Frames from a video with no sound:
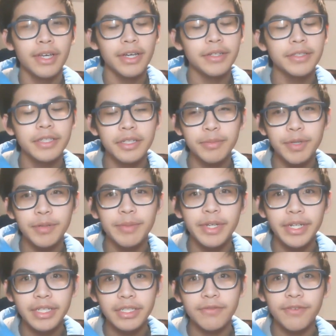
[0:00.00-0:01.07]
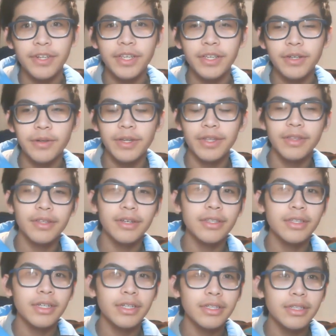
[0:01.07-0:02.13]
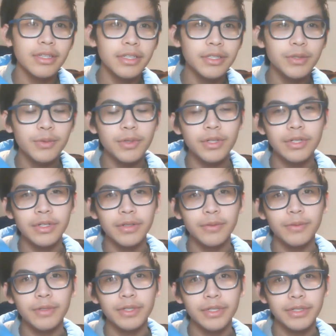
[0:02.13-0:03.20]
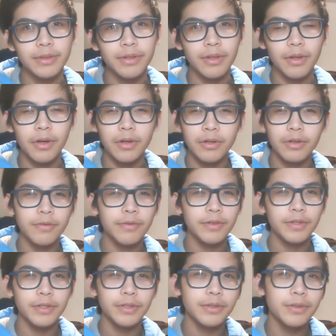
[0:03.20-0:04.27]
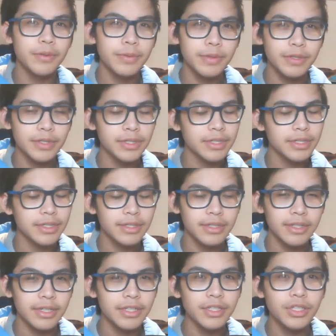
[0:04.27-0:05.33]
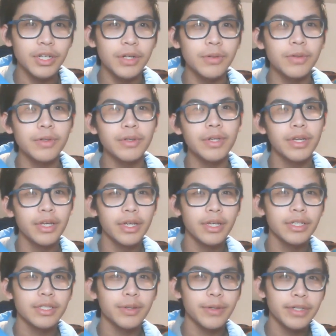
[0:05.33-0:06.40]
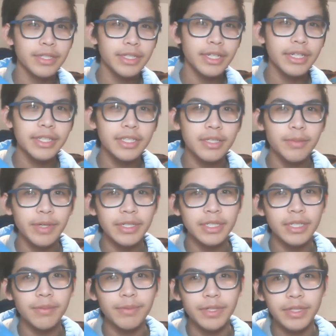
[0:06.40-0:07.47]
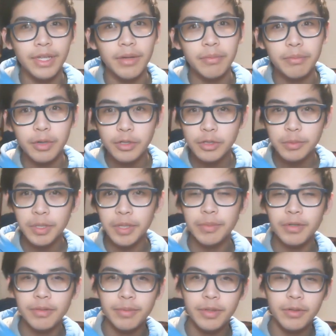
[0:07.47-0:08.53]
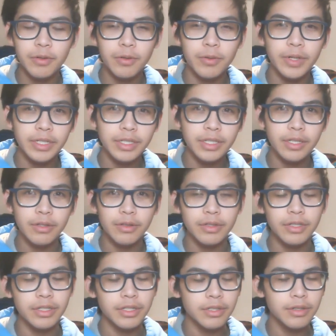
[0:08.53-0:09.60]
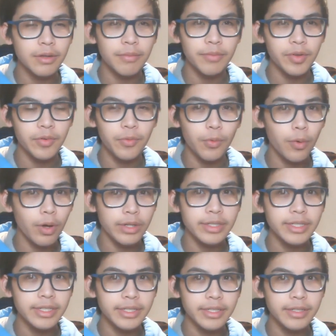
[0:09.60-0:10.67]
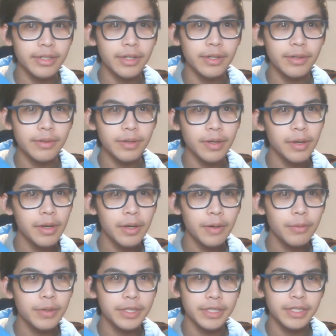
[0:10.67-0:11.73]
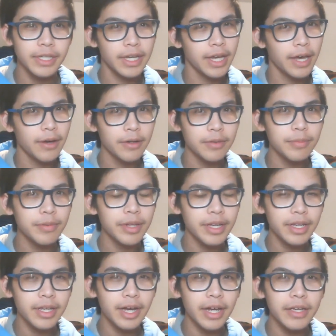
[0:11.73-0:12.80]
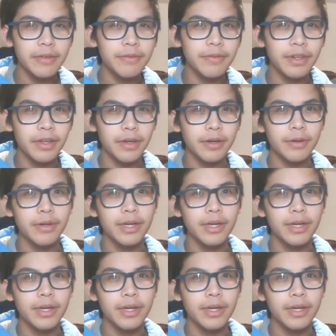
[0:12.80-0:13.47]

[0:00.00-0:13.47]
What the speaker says: I was thinking about my next video and thought that this one was long overdue just in general. So I decided to make something that most people have been requesting or just been wanting to know, which is a how to play Gaia video.